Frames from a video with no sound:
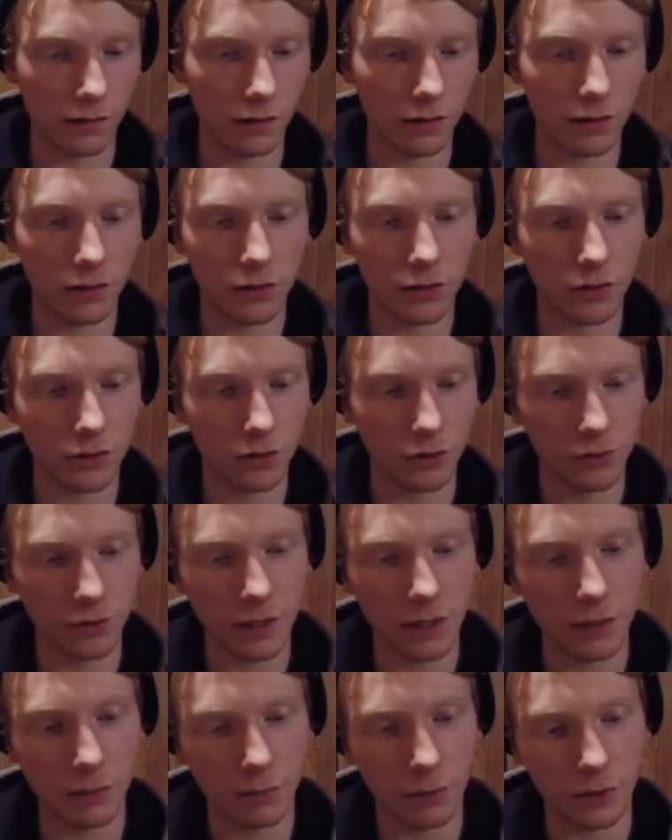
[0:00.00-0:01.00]

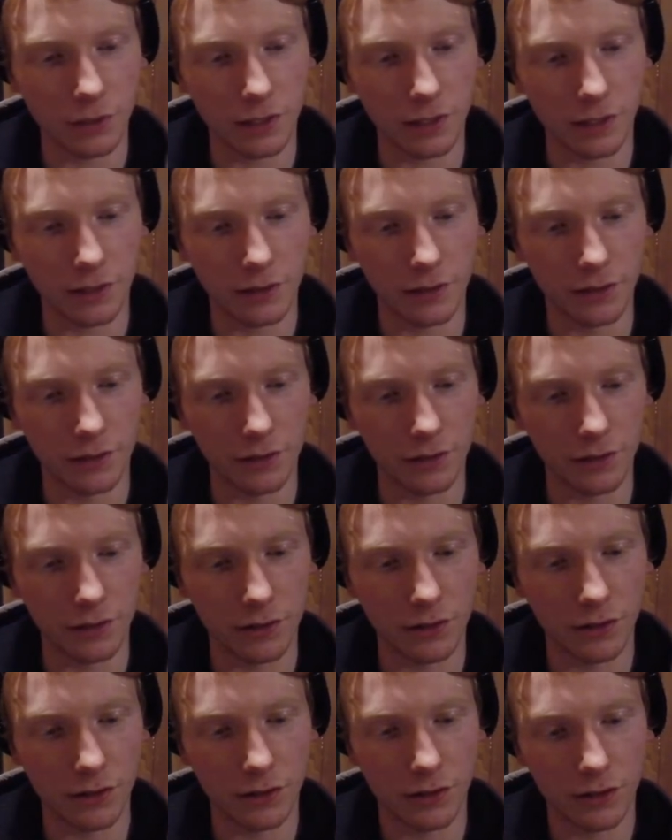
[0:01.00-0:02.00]
Screen
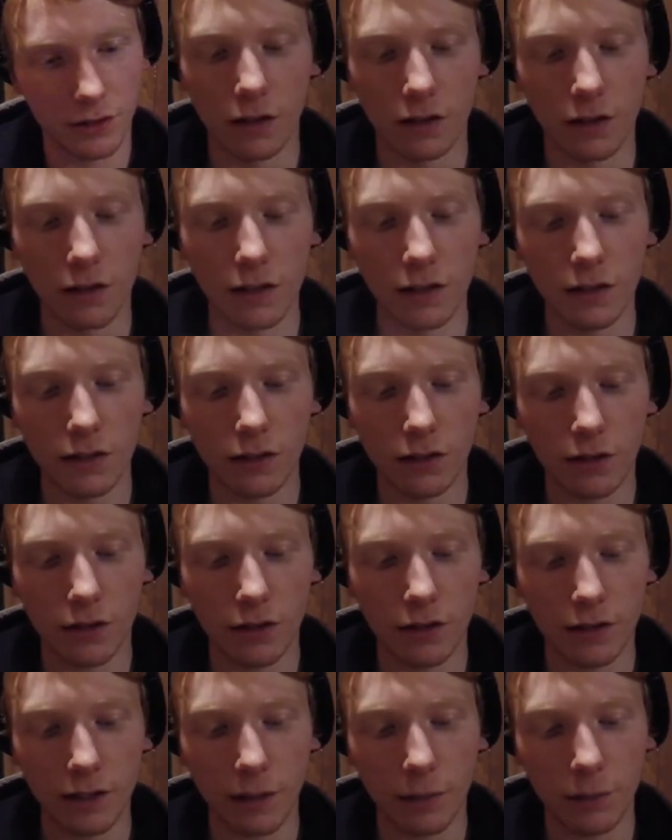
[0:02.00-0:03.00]
protectors. These
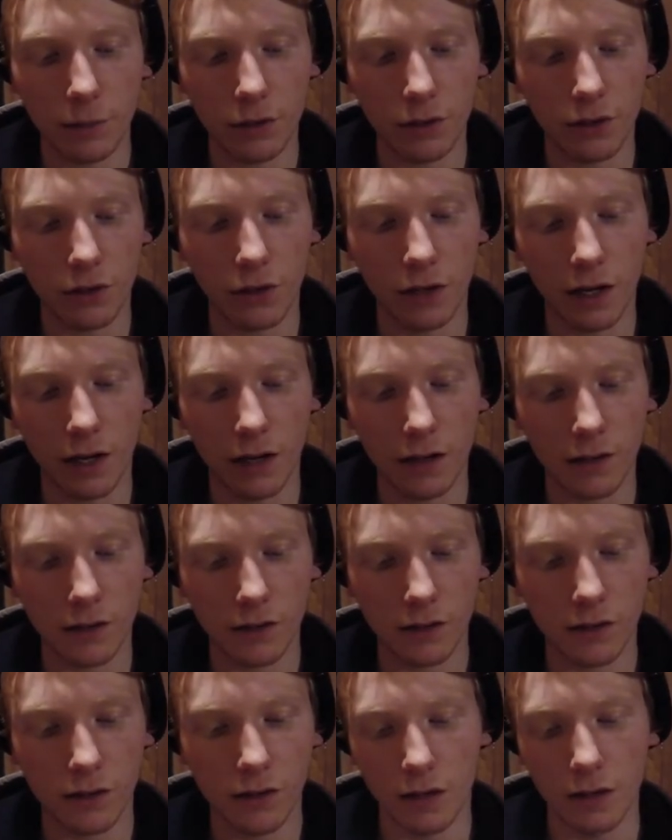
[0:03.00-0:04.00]
are tempered
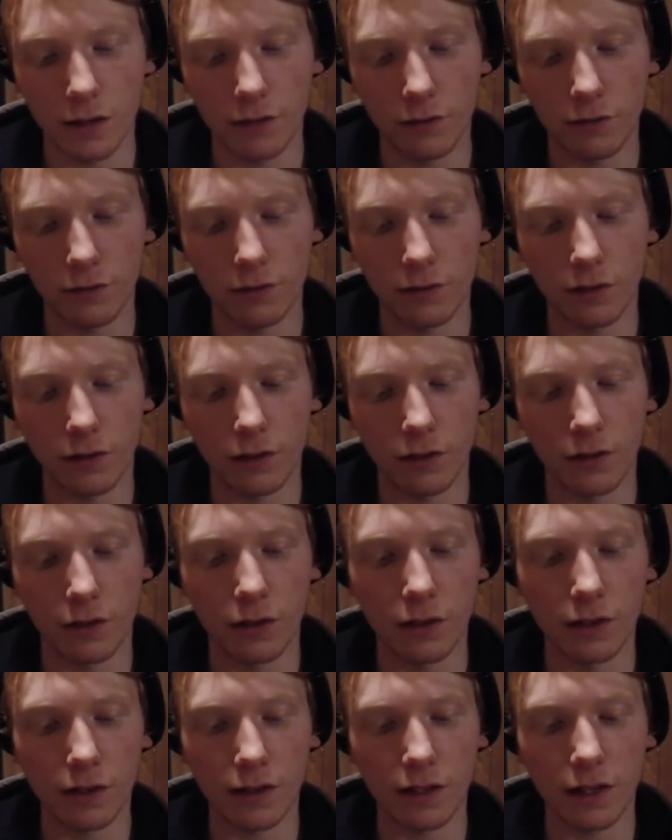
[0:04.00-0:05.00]
glass. If
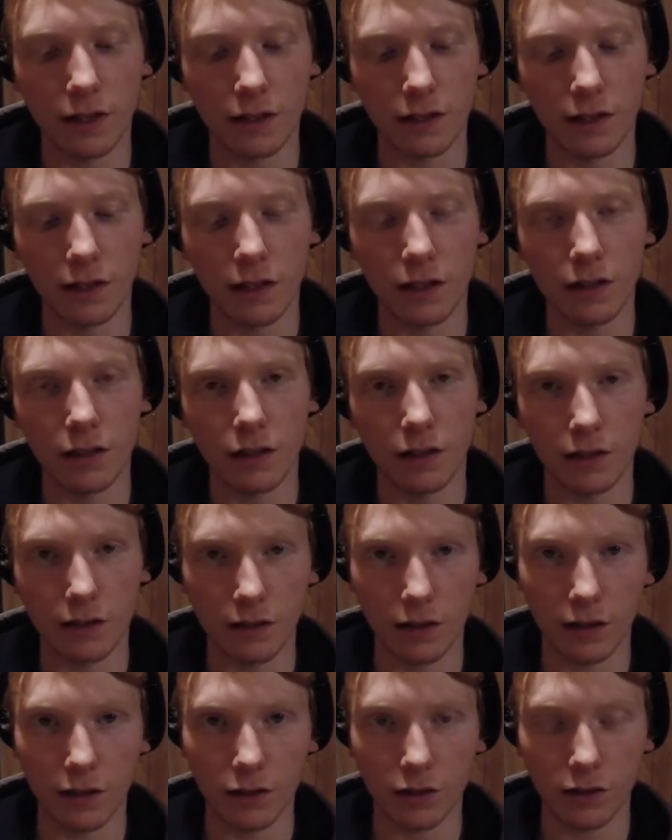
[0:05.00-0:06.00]
this gets hit, it's
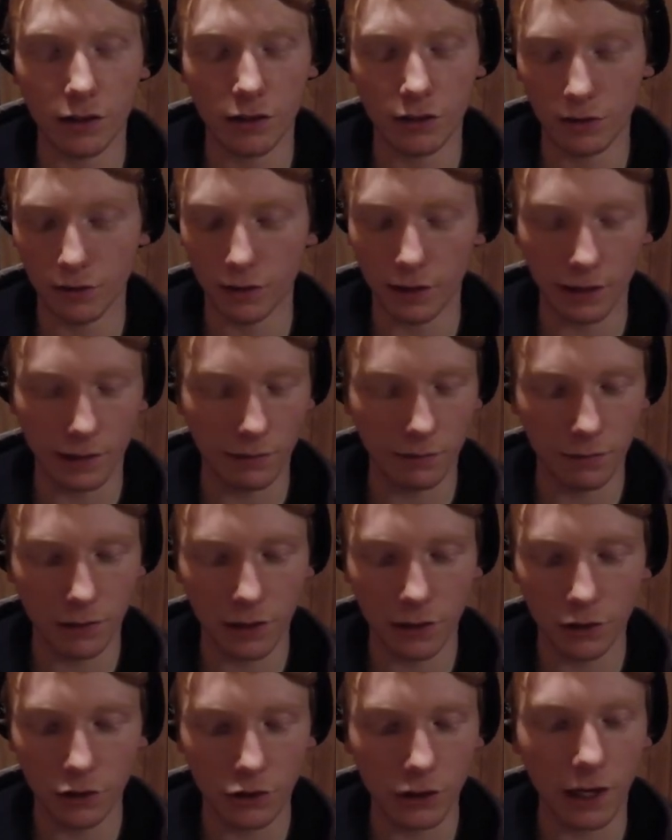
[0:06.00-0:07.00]
gonna
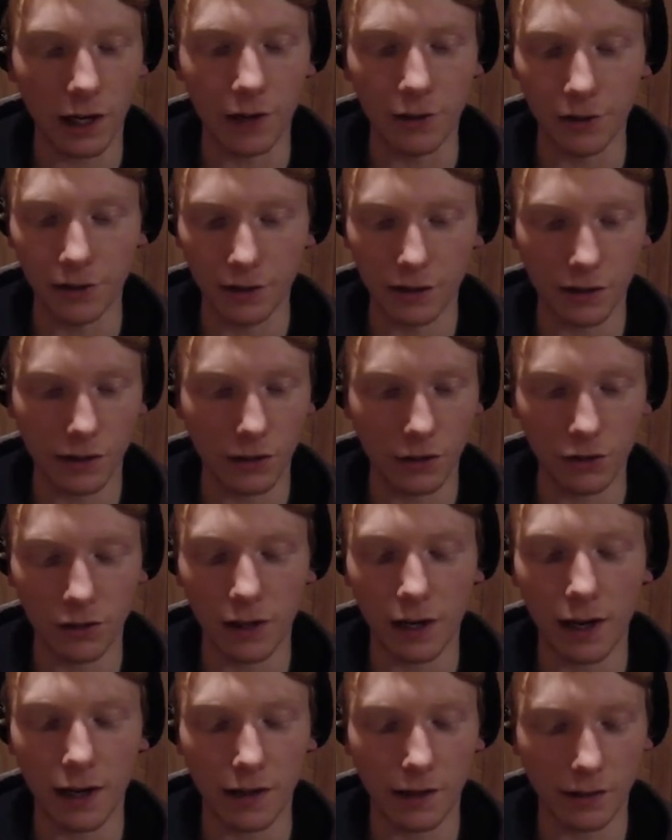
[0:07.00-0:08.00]
shatter, it's gonna
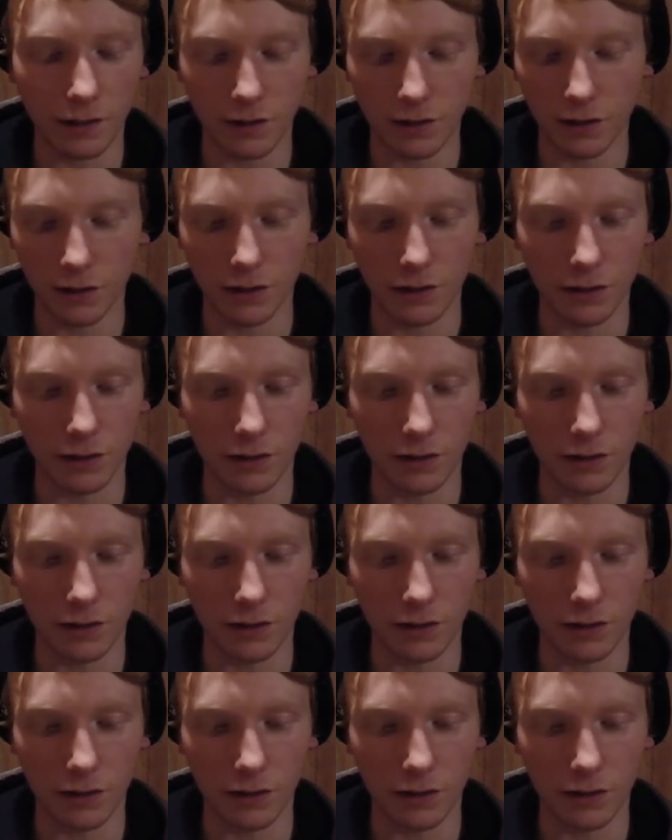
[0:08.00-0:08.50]
crack, it's gonna